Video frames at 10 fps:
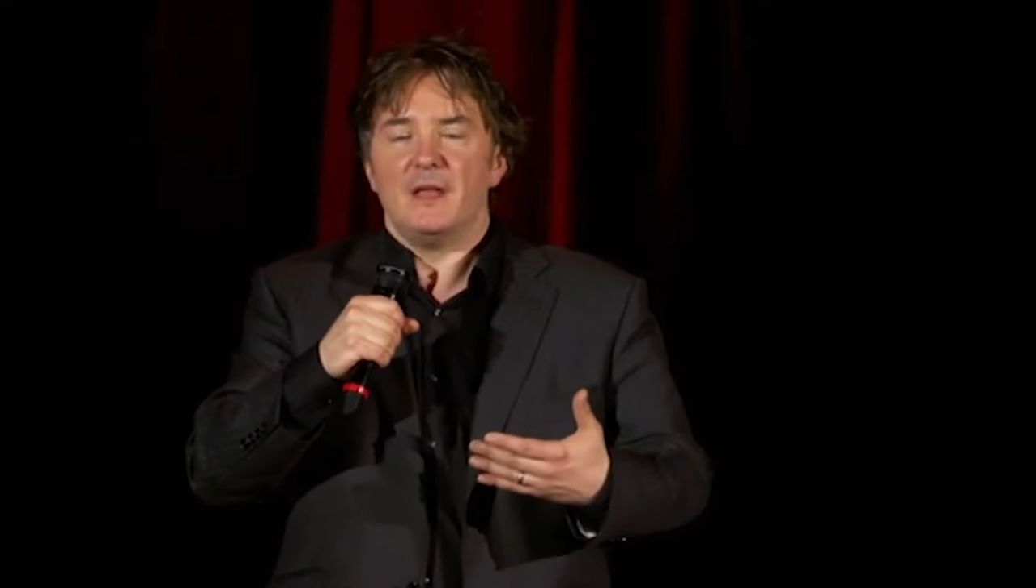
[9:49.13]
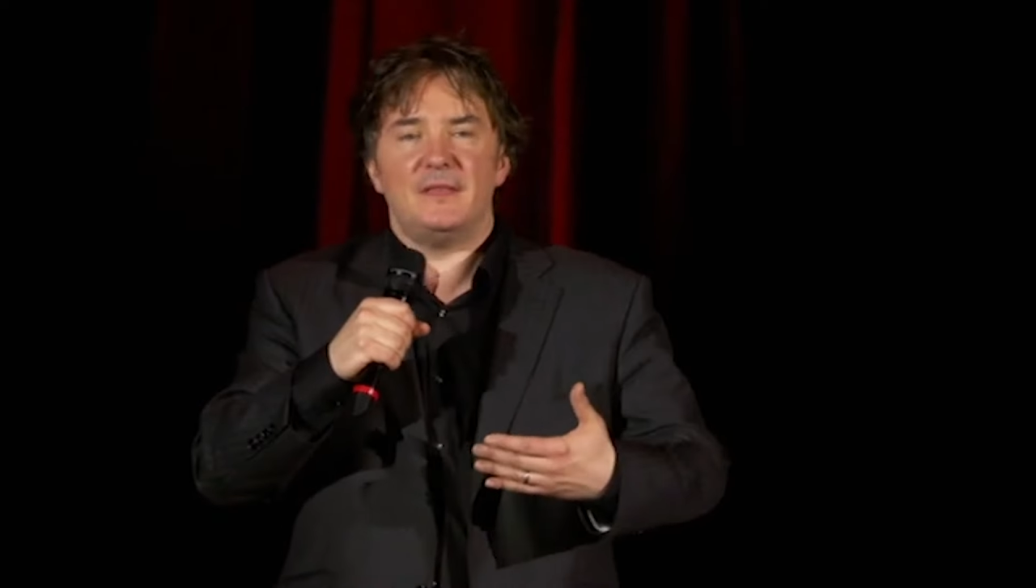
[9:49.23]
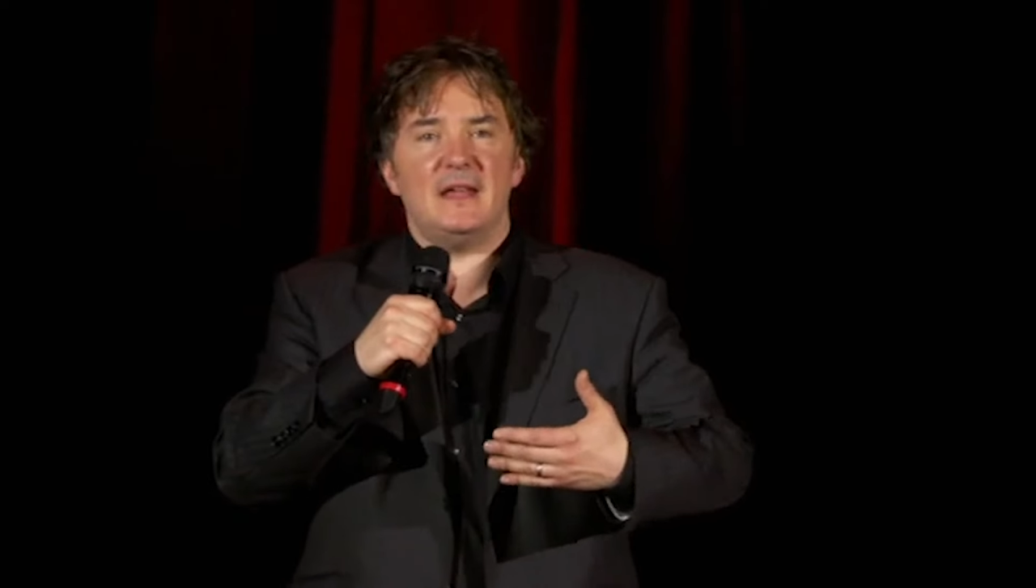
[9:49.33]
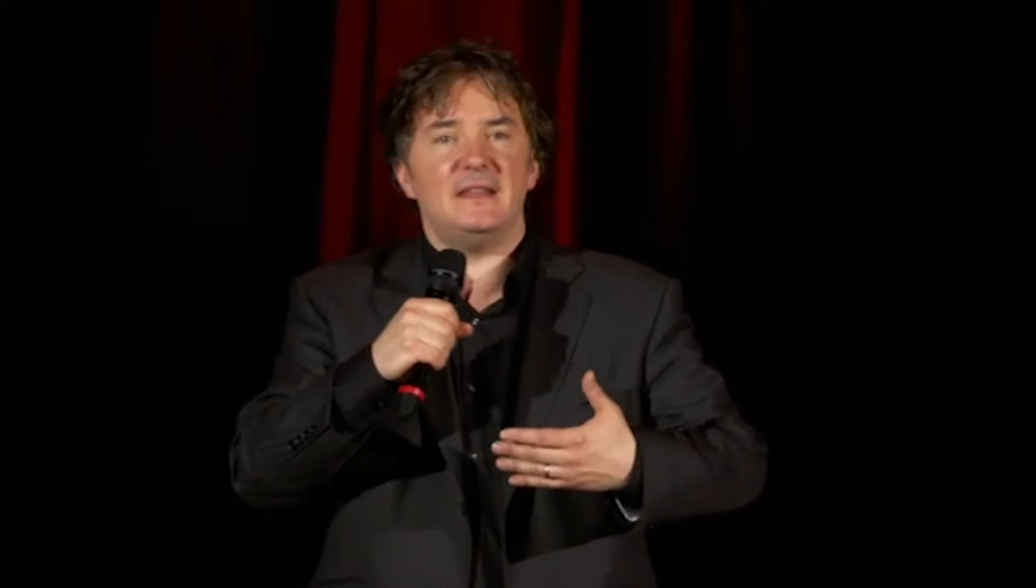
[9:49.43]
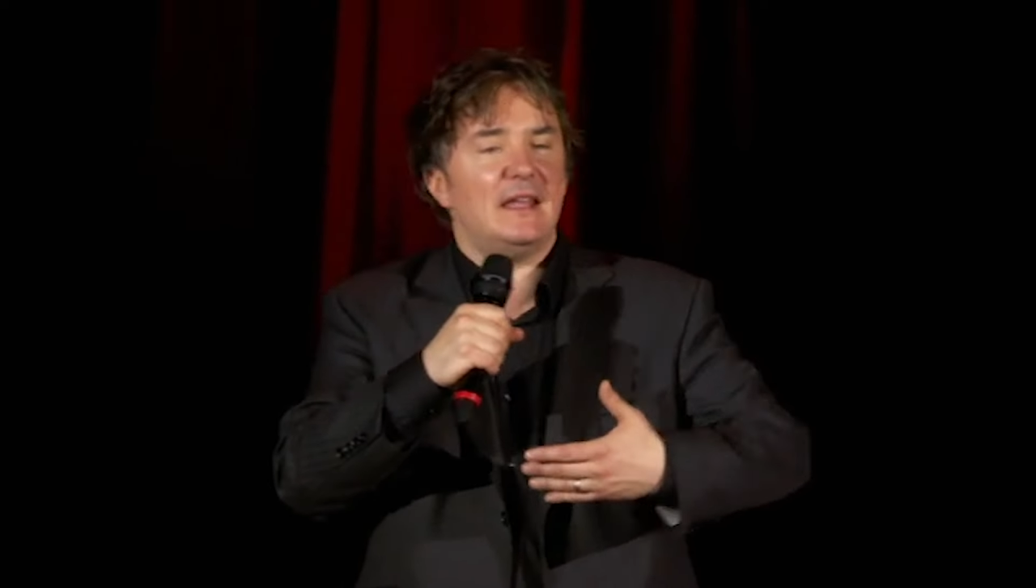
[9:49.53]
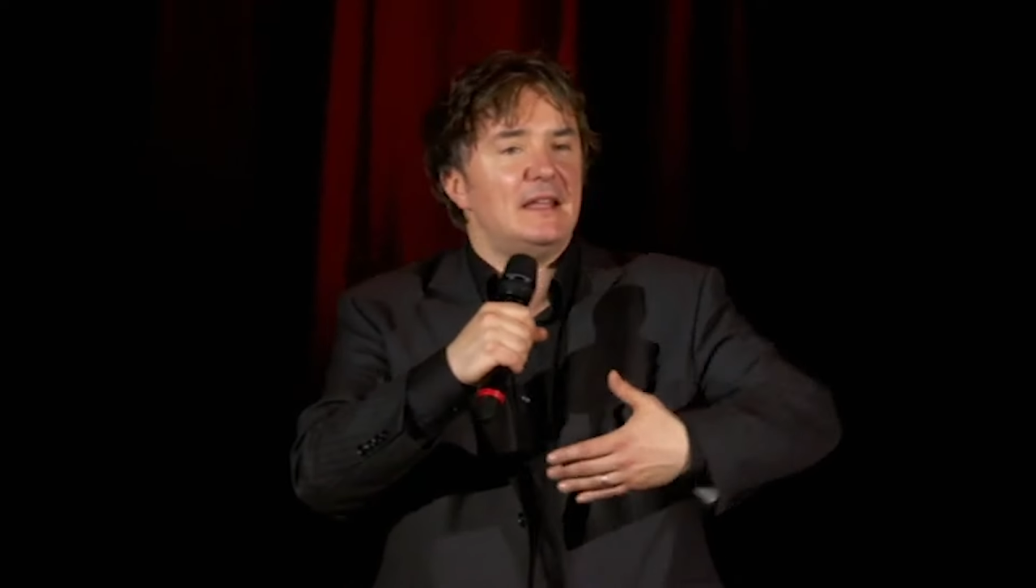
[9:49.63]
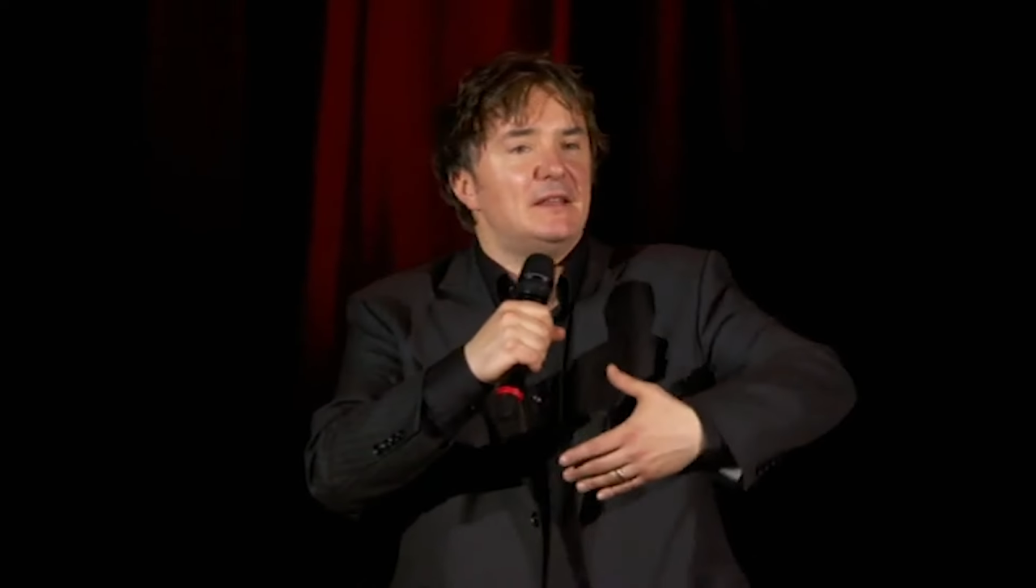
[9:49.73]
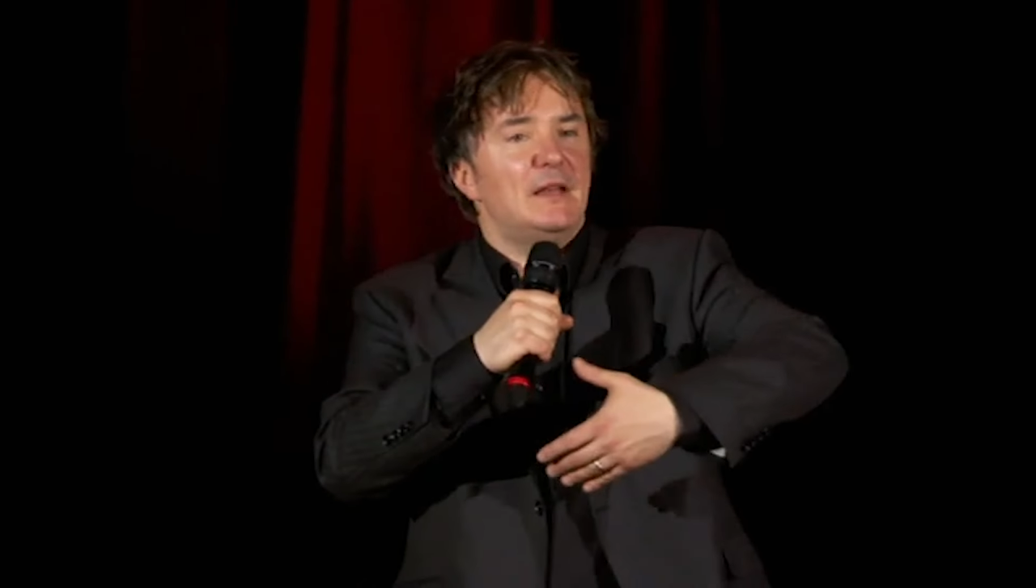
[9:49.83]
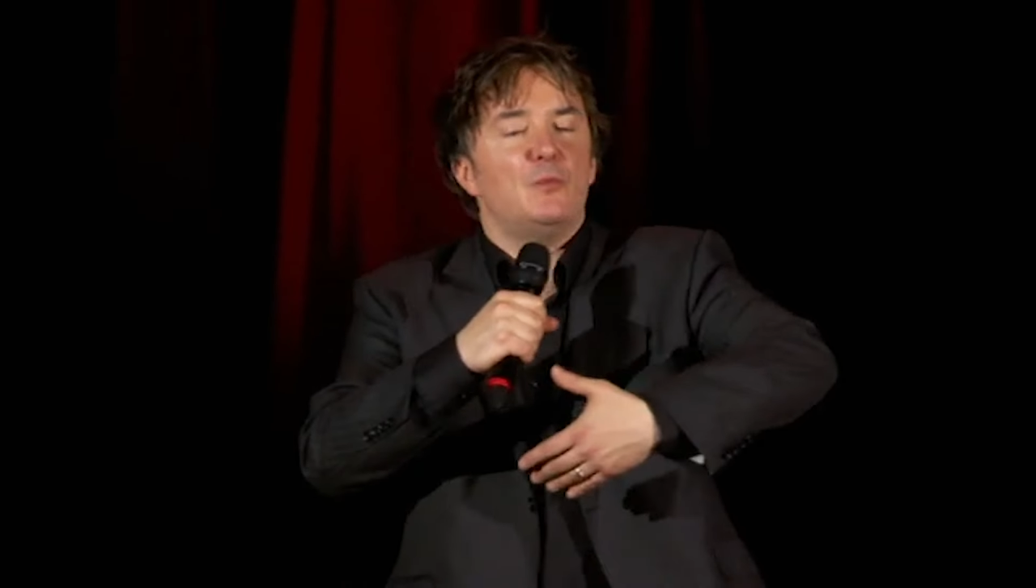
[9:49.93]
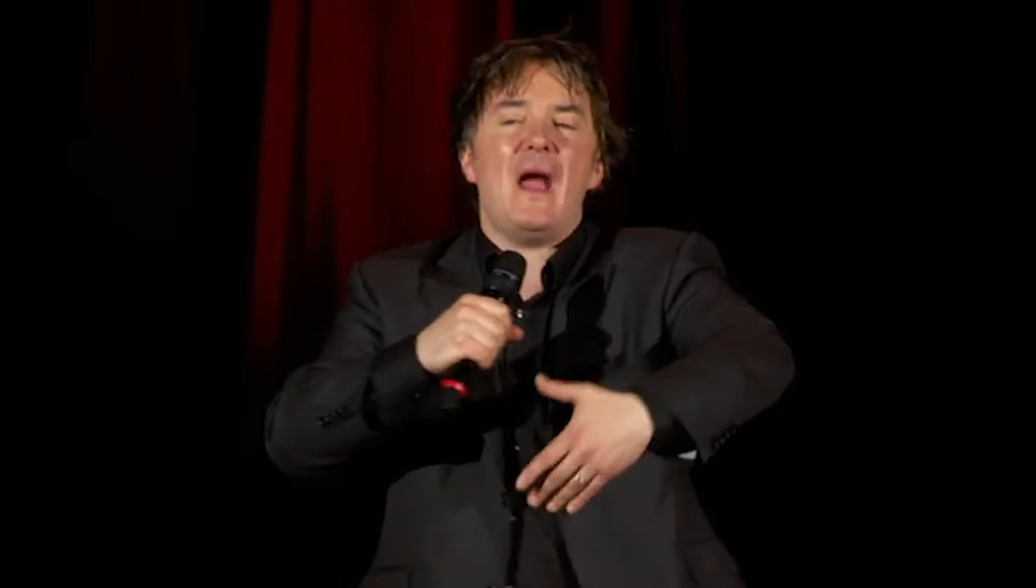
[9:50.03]

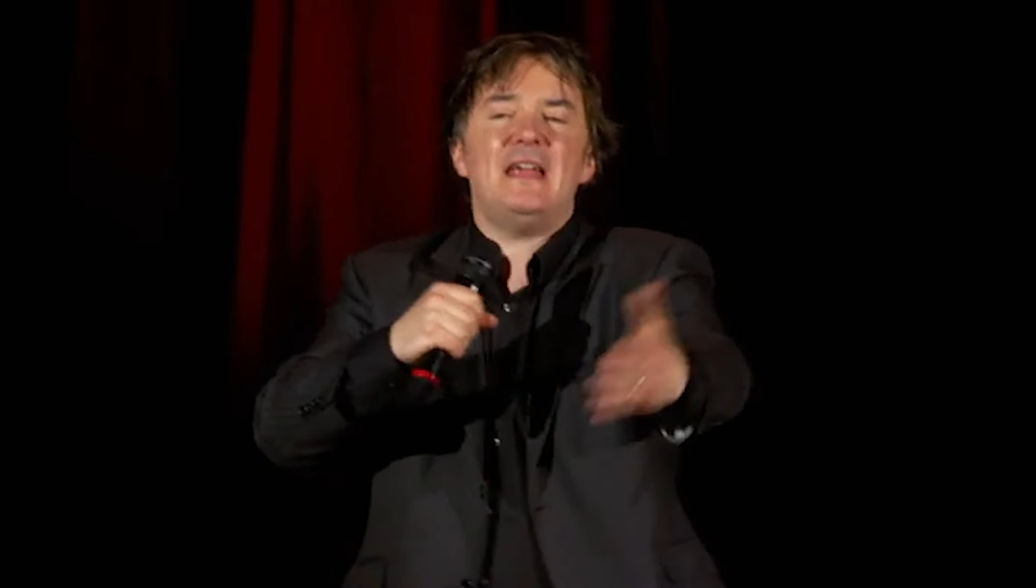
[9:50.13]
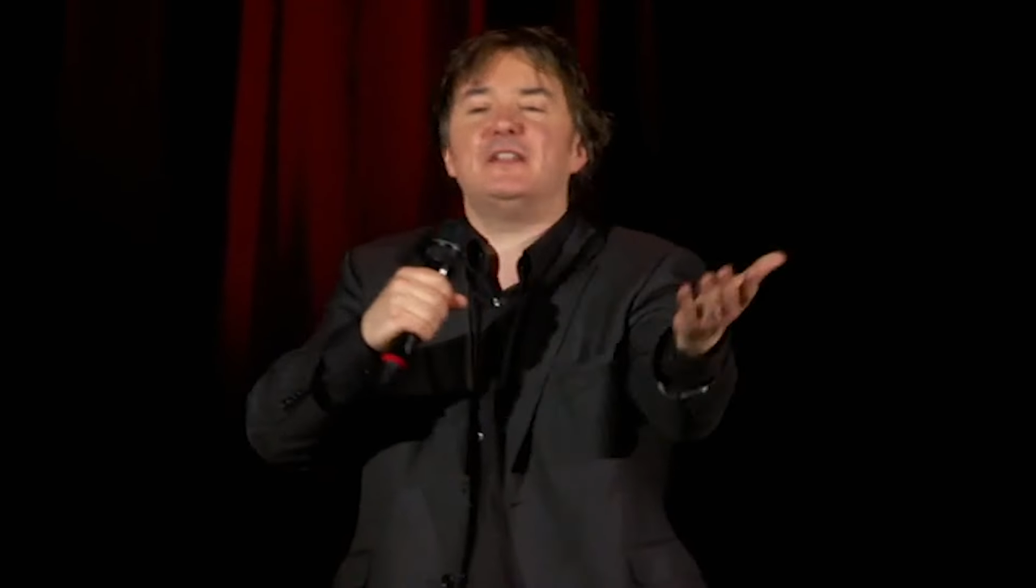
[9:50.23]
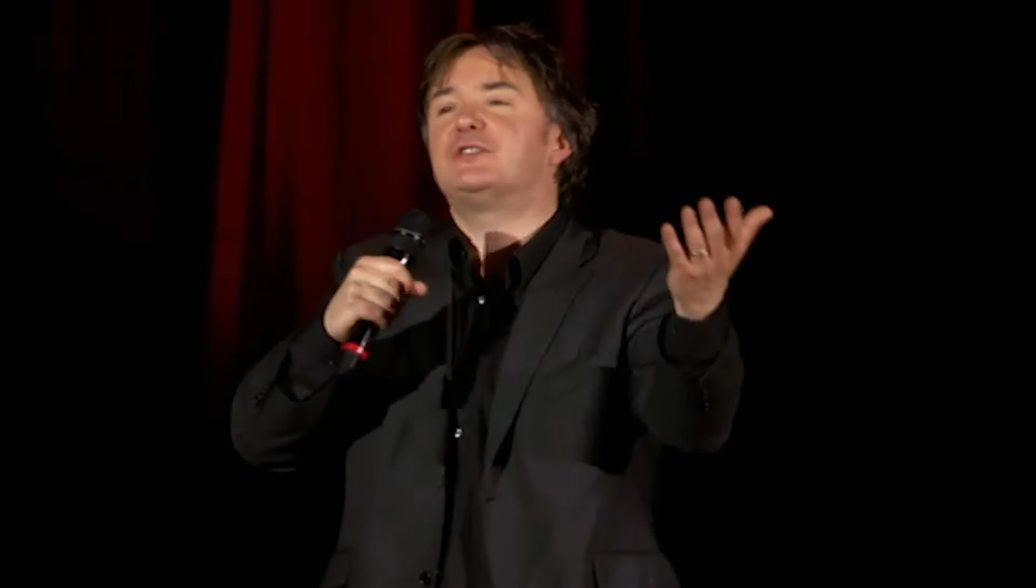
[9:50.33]
wait,